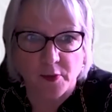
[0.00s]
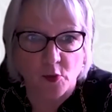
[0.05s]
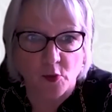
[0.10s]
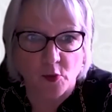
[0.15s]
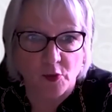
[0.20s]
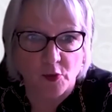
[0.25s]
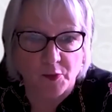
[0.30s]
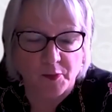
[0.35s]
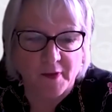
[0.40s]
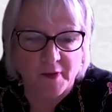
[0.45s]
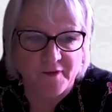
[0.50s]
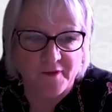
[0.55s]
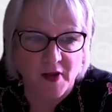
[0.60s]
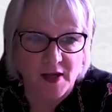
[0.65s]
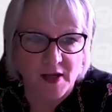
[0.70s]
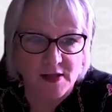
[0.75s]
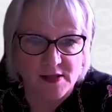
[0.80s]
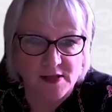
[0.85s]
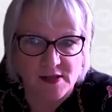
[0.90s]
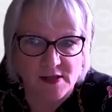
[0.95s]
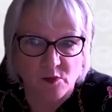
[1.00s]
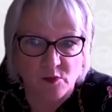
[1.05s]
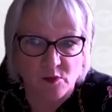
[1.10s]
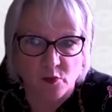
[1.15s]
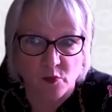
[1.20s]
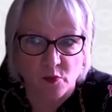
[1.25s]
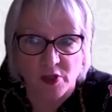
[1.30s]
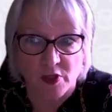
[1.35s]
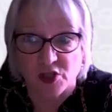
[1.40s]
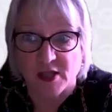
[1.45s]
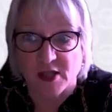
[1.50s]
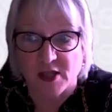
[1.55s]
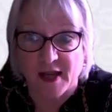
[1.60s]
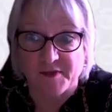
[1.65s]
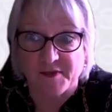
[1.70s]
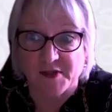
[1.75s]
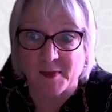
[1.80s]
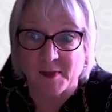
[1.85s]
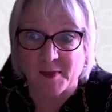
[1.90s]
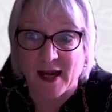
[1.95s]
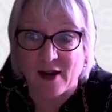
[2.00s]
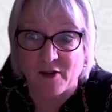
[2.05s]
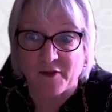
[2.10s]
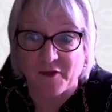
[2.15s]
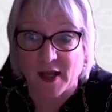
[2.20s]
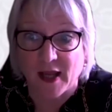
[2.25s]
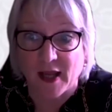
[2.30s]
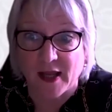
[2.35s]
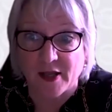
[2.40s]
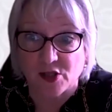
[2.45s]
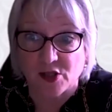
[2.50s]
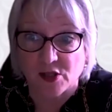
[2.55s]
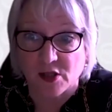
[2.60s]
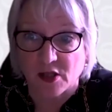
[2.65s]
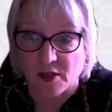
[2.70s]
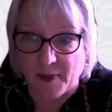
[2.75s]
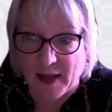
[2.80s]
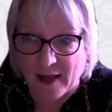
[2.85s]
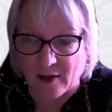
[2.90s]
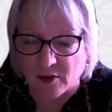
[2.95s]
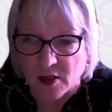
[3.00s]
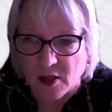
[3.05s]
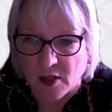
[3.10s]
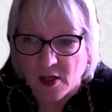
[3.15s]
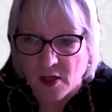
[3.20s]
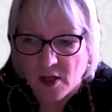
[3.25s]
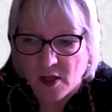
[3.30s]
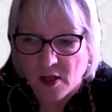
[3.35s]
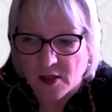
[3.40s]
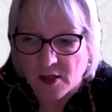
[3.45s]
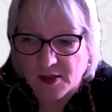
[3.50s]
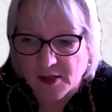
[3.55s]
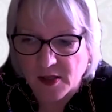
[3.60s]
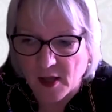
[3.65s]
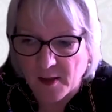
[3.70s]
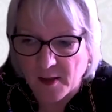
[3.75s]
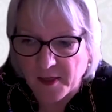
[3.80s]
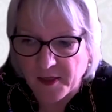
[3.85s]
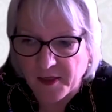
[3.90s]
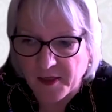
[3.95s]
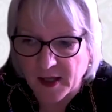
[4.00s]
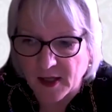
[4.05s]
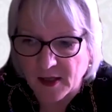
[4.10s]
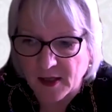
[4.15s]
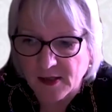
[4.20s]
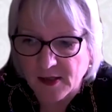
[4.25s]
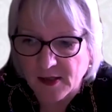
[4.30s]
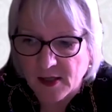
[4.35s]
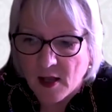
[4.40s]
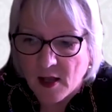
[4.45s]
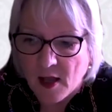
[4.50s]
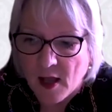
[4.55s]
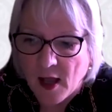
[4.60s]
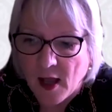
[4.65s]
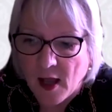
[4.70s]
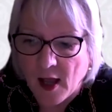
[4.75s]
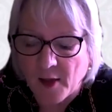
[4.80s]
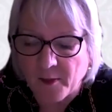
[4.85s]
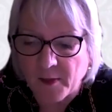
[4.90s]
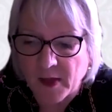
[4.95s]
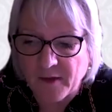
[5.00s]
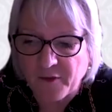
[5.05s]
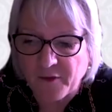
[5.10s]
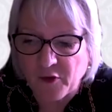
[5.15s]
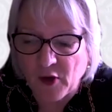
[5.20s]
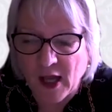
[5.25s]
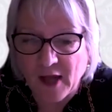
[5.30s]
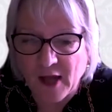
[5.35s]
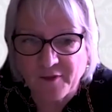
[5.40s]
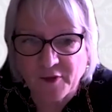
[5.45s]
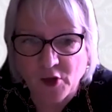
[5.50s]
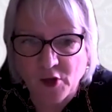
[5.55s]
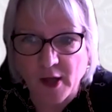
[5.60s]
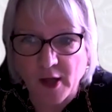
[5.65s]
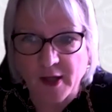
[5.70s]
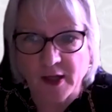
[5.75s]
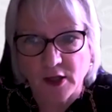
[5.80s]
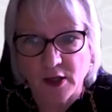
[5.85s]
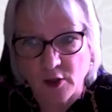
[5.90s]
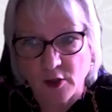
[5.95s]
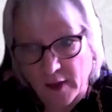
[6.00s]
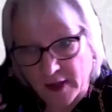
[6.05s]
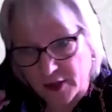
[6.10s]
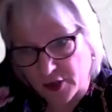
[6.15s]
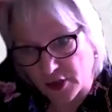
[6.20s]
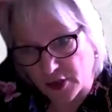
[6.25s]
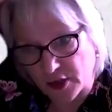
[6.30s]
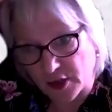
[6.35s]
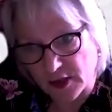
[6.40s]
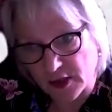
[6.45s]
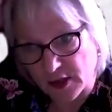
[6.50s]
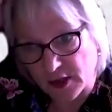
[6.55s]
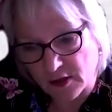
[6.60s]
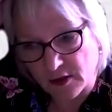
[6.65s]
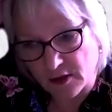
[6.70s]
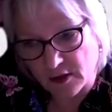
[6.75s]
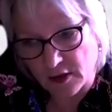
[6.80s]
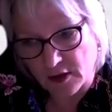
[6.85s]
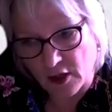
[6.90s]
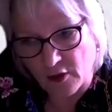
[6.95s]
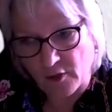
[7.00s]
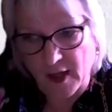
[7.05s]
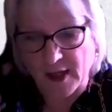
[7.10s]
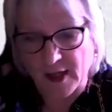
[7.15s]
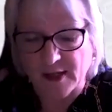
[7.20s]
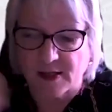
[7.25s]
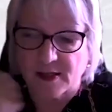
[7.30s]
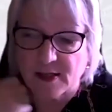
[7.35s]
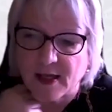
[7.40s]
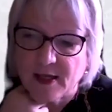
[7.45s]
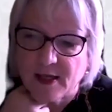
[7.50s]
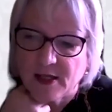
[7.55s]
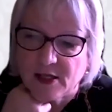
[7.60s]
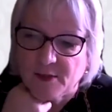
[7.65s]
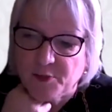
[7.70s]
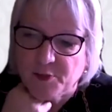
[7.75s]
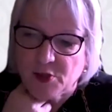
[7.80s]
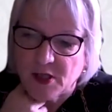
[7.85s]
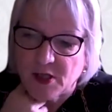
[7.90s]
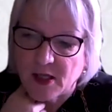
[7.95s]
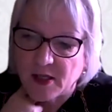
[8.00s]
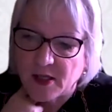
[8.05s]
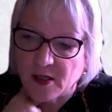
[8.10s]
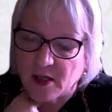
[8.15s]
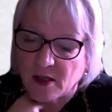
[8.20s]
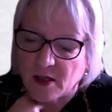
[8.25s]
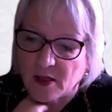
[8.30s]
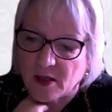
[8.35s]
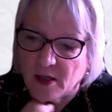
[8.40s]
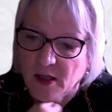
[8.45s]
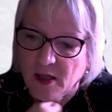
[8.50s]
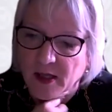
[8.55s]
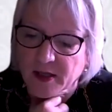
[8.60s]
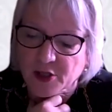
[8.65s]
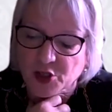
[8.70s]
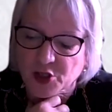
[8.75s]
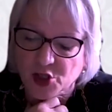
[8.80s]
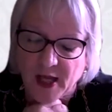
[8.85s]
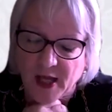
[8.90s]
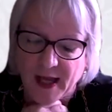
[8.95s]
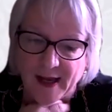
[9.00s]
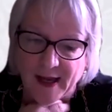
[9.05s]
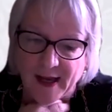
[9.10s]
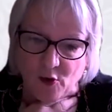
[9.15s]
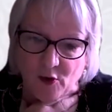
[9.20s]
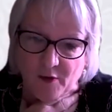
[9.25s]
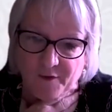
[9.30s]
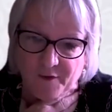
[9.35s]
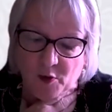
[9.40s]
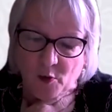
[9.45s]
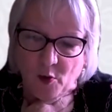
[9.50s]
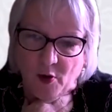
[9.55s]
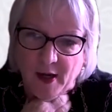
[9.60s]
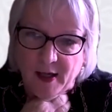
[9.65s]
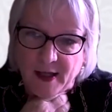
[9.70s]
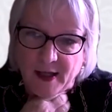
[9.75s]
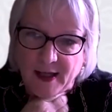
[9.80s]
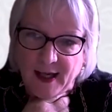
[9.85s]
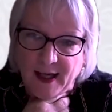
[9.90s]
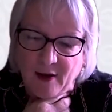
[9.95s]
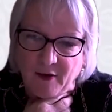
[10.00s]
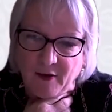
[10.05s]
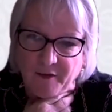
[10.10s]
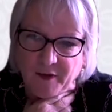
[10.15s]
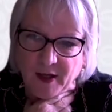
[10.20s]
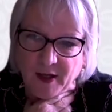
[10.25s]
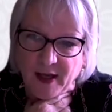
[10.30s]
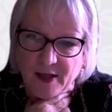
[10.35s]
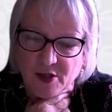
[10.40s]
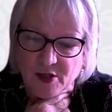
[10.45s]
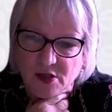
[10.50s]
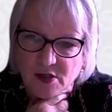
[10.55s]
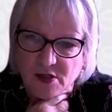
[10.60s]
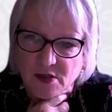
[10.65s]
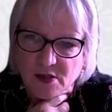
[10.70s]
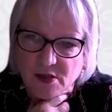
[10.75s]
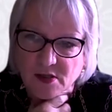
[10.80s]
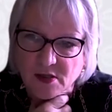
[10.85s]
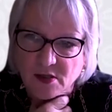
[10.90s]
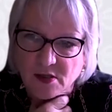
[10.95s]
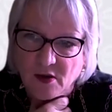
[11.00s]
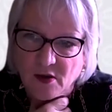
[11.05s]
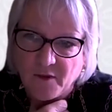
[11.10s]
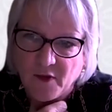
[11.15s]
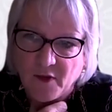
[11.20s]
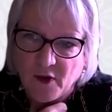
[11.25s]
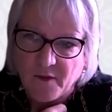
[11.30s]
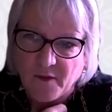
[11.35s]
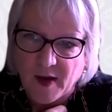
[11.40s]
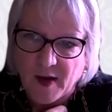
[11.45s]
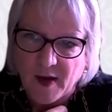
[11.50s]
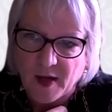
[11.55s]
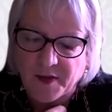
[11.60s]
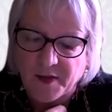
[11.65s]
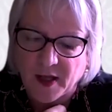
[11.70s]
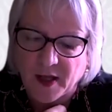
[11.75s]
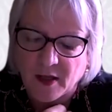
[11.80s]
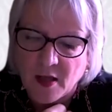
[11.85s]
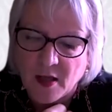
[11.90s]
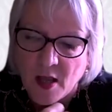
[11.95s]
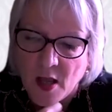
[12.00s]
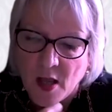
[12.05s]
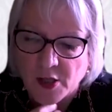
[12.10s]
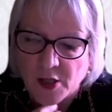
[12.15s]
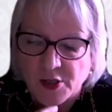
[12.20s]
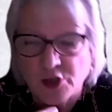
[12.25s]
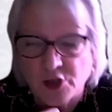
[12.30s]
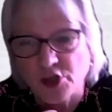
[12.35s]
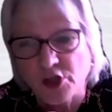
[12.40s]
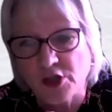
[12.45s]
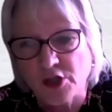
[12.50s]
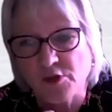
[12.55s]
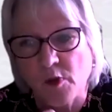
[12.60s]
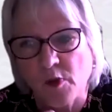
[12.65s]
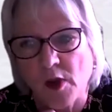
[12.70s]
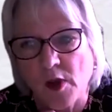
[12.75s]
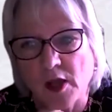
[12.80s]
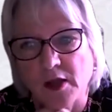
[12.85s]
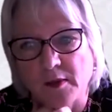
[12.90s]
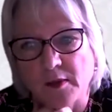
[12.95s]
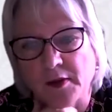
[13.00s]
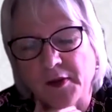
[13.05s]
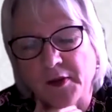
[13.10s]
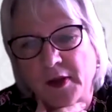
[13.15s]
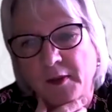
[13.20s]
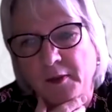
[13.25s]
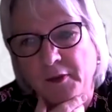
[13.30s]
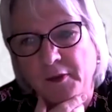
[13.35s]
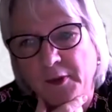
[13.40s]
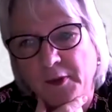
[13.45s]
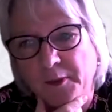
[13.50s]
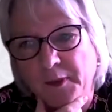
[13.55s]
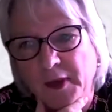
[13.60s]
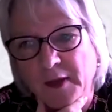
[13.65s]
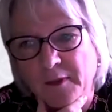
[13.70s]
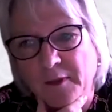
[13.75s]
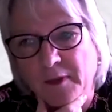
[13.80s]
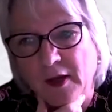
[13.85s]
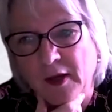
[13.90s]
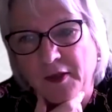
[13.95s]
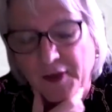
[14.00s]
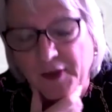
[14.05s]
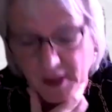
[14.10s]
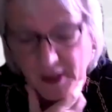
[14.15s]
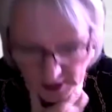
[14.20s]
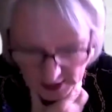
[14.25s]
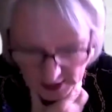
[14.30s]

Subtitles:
would wish to have some clarification about certain things. If you have got any questions, don't hesitate to put it in the chat, or if you want any clarifications of anything. So just while the people are thinking